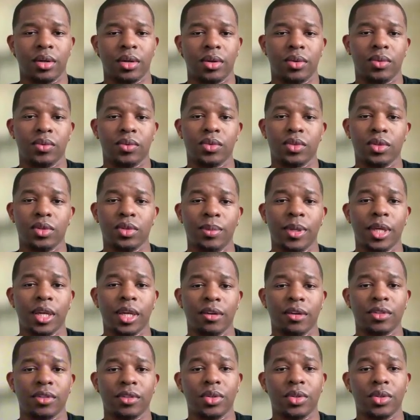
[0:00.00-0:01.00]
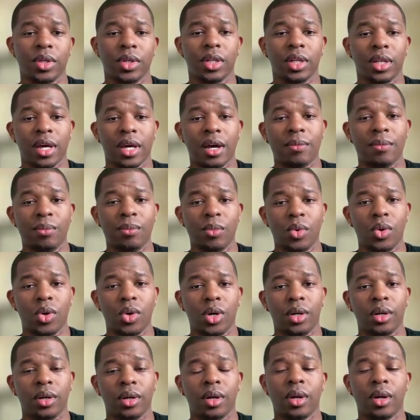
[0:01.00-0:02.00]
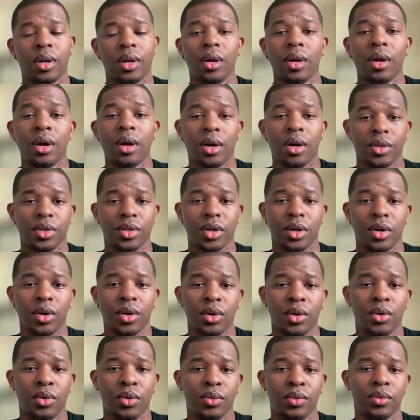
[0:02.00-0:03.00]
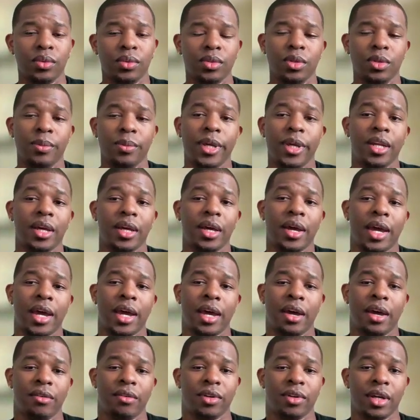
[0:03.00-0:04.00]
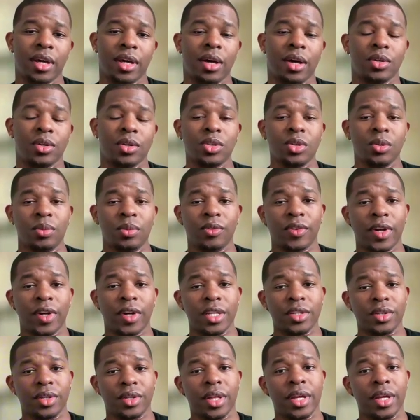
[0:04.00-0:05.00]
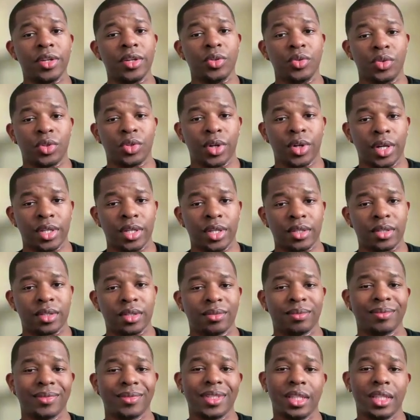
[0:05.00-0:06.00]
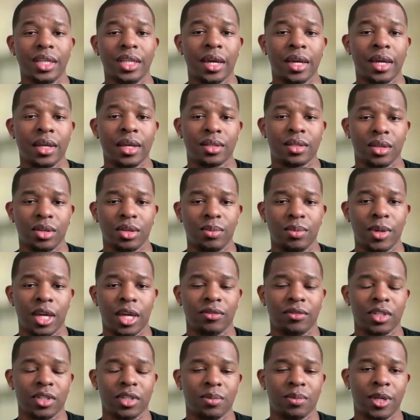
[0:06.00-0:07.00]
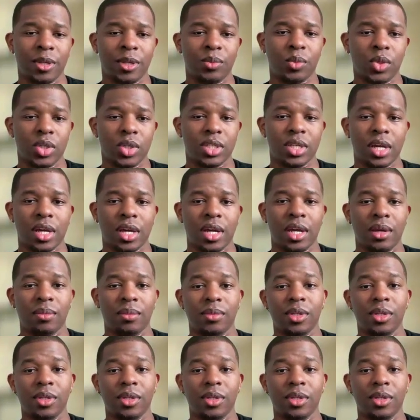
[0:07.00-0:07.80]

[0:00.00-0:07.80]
So you may have to do a lot more on your own. You may not have a house supervisor that you trust yet, so you may have to spend more time